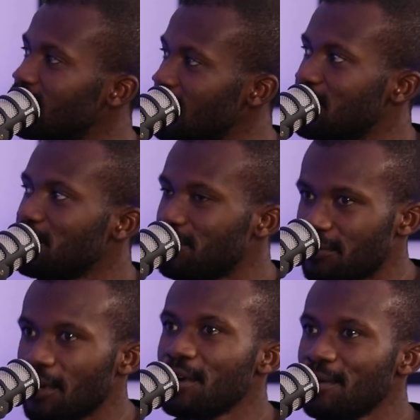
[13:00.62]
is a
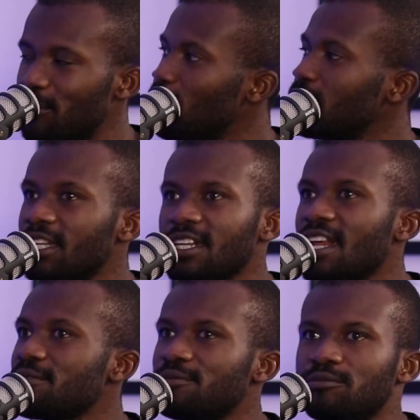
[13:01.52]
very broad, it can
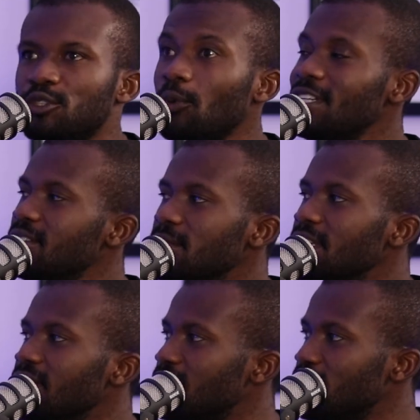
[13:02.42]
have 20
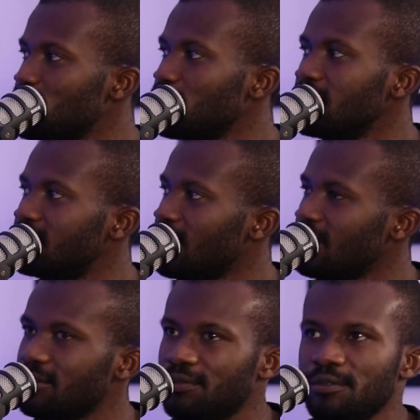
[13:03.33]
million in its audience
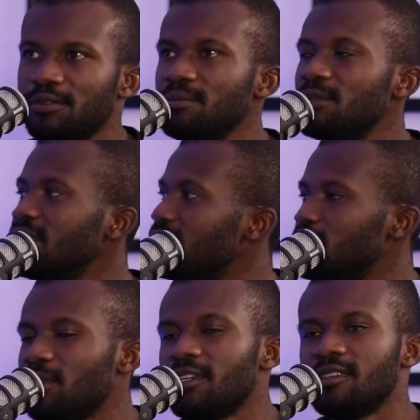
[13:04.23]
size, 50 million,
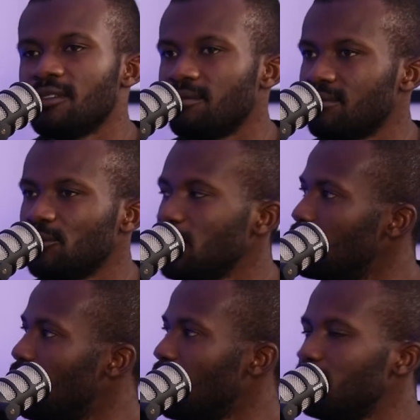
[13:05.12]
depending on where
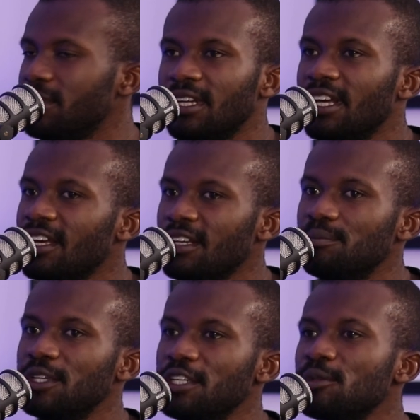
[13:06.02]
you are. But at
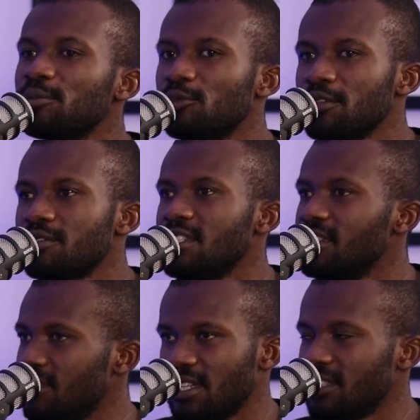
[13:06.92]
minimum, we've
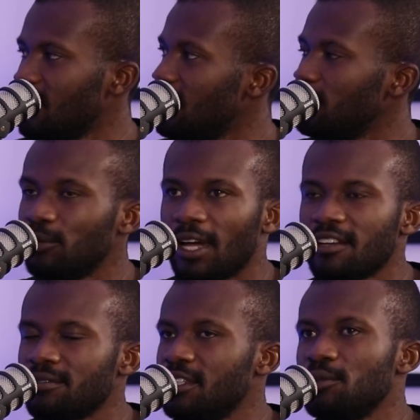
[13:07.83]
seen in SA, it will
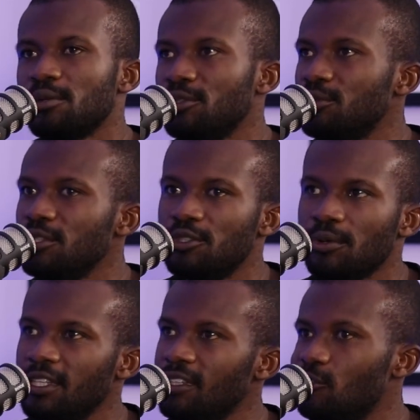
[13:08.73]
have anywhere between
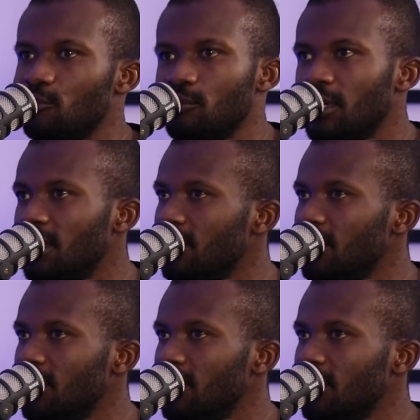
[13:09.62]
20 to